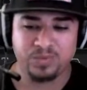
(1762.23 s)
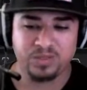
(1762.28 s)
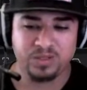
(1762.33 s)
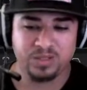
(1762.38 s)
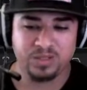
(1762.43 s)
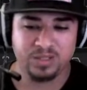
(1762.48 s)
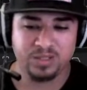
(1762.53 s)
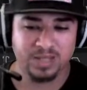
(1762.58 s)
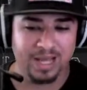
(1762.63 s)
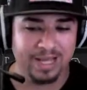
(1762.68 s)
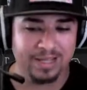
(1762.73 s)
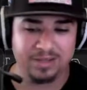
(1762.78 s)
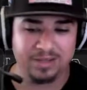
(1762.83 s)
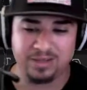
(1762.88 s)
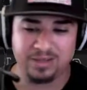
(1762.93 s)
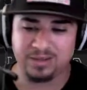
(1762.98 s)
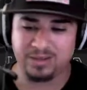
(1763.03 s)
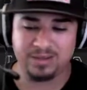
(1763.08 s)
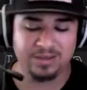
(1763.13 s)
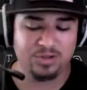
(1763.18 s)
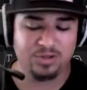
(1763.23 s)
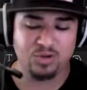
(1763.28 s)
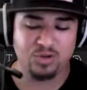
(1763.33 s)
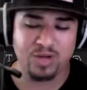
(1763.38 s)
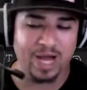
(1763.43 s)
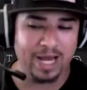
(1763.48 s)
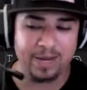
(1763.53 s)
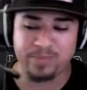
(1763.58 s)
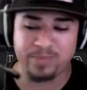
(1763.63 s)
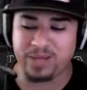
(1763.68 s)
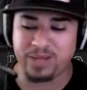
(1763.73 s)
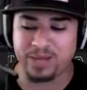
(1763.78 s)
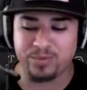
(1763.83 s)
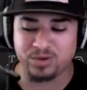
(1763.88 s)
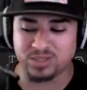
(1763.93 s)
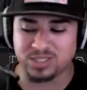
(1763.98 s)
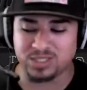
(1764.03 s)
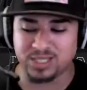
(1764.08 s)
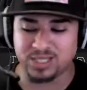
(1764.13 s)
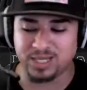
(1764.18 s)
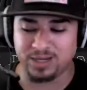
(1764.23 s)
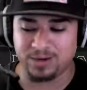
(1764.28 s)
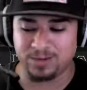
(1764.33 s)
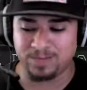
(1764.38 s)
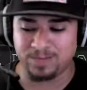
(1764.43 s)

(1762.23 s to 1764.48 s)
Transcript: Like, you got to be able to tell.